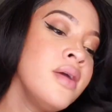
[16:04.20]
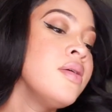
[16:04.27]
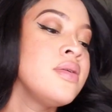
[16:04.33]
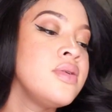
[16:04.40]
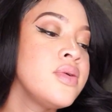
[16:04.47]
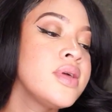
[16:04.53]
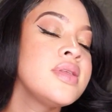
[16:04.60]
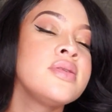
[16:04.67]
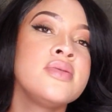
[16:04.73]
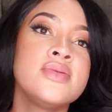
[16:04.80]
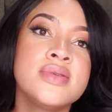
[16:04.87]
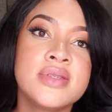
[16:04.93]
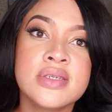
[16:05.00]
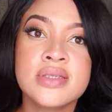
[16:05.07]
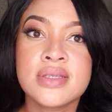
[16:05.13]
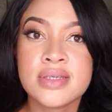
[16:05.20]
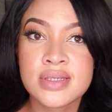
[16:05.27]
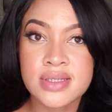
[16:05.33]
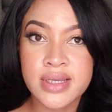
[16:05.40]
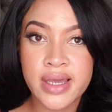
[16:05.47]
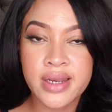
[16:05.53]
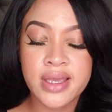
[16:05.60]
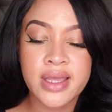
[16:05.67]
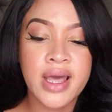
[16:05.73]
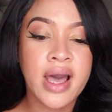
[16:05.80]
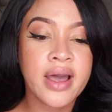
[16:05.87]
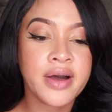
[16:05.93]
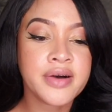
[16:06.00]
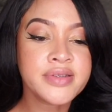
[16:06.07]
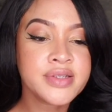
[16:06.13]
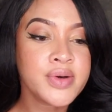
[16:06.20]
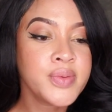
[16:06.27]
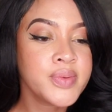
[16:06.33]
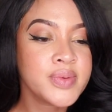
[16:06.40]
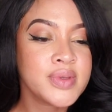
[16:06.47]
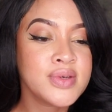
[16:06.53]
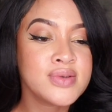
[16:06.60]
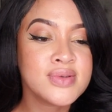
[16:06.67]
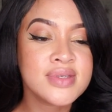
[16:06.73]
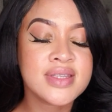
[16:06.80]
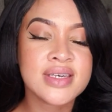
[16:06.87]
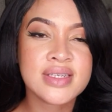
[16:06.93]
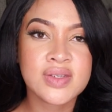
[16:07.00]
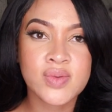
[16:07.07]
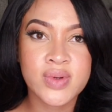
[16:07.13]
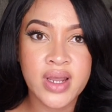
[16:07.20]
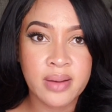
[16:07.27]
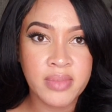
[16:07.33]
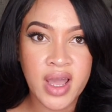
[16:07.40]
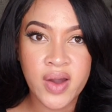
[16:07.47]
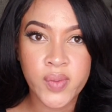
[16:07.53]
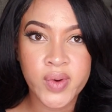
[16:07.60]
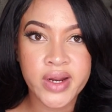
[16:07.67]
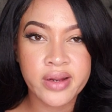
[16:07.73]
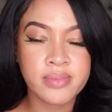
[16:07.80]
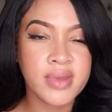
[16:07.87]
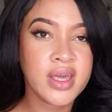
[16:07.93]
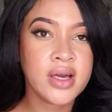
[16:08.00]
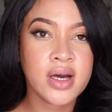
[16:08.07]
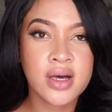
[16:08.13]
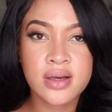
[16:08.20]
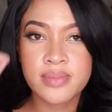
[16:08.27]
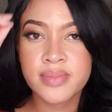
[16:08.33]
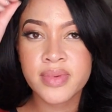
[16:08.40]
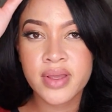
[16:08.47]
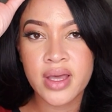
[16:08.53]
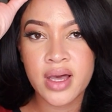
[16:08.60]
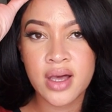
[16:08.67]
You can use these to set it. I also use this when I'm not wearing makeup,